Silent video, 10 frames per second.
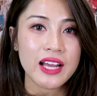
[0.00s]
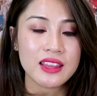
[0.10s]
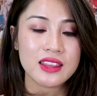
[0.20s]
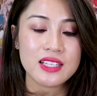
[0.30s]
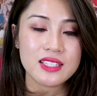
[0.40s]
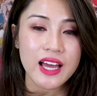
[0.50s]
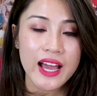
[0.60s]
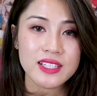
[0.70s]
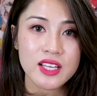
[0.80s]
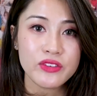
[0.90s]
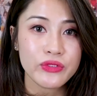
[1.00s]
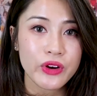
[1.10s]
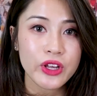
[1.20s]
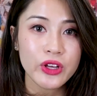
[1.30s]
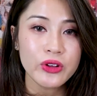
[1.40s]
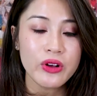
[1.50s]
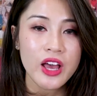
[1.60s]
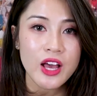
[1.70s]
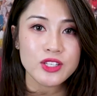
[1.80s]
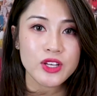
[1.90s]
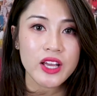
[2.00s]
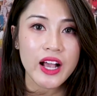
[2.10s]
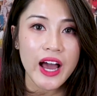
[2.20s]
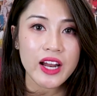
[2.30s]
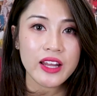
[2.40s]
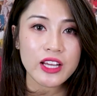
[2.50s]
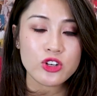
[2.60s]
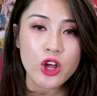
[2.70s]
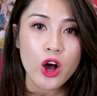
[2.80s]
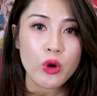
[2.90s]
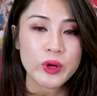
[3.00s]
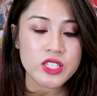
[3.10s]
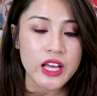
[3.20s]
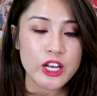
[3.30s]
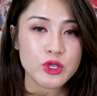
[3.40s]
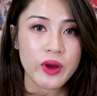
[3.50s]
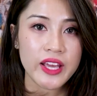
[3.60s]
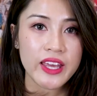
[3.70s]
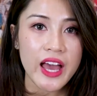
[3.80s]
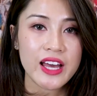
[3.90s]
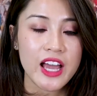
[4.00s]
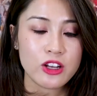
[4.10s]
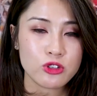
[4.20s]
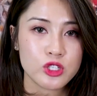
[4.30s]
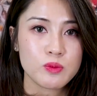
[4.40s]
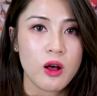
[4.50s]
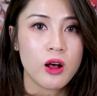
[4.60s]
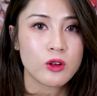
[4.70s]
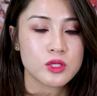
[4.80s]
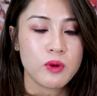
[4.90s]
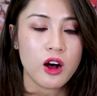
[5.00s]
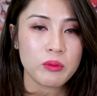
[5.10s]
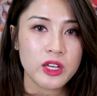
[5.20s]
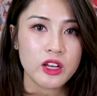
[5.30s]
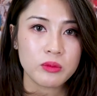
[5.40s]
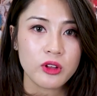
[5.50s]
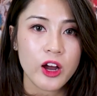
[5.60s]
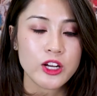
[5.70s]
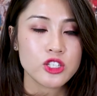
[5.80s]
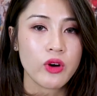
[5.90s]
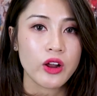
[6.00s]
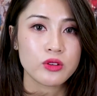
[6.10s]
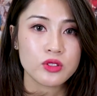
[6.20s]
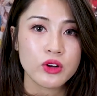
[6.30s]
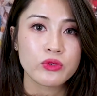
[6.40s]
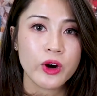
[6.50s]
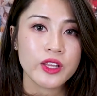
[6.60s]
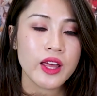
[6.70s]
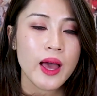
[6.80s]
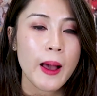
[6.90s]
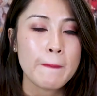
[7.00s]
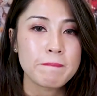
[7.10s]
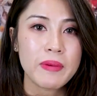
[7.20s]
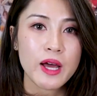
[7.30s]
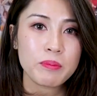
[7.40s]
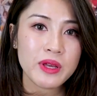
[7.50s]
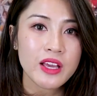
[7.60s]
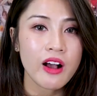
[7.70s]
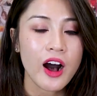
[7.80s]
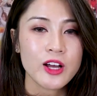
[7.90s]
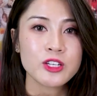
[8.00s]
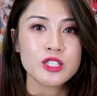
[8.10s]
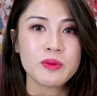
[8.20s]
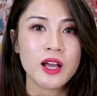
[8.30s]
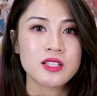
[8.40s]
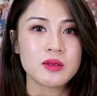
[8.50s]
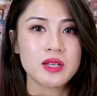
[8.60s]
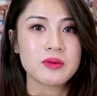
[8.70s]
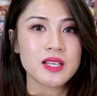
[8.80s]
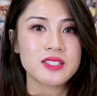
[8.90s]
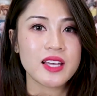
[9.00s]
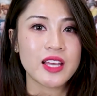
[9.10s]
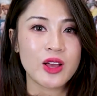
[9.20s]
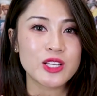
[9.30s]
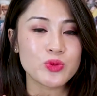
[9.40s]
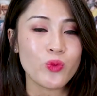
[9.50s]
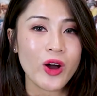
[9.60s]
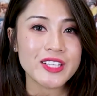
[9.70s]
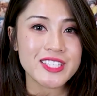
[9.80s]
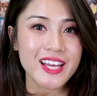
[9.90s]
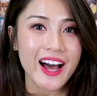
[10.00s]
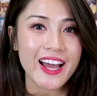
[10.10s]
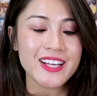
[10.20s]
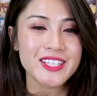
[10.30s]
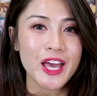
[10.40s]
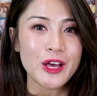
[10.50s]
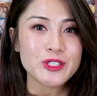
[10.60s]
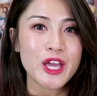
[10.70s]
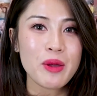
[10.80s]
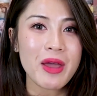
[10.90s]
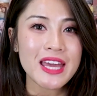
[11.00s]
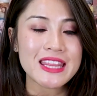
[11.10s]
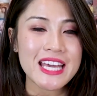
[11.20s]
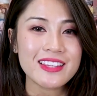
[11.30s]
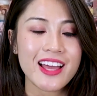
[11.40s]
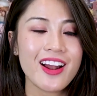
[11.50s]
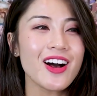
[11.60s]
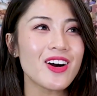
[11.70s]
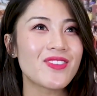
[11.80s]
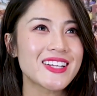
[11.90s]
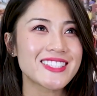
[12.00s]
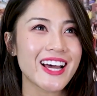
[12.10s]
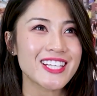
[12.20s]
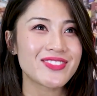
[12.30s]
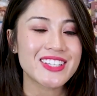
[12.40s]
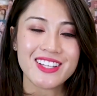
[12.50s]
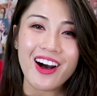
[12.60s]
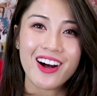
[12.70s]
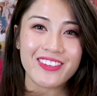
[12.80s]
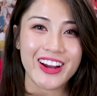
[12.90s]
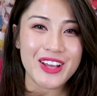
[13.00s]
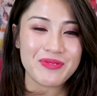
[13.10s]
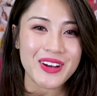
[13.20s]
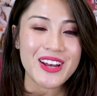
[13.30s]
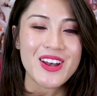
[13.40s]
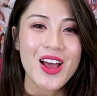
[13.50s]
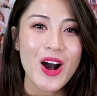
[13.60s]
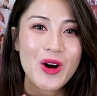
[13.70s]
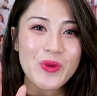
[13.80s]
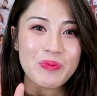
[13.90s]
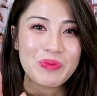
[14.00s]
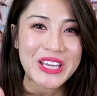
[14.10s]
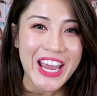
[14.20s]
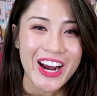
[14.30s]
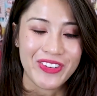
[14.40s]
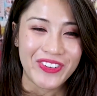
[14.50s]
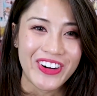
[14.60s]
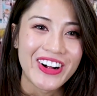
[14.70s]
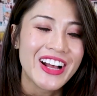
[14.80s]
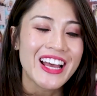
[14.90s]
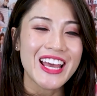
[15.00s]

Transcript: like the sizing for you, so you can kind of like know which size you want to get, extra small, small, medium, large, so on and so forth. But be cautious because sometimes they say that it's one size, so you may think that, oh, one size fits all, right? But no, be careful,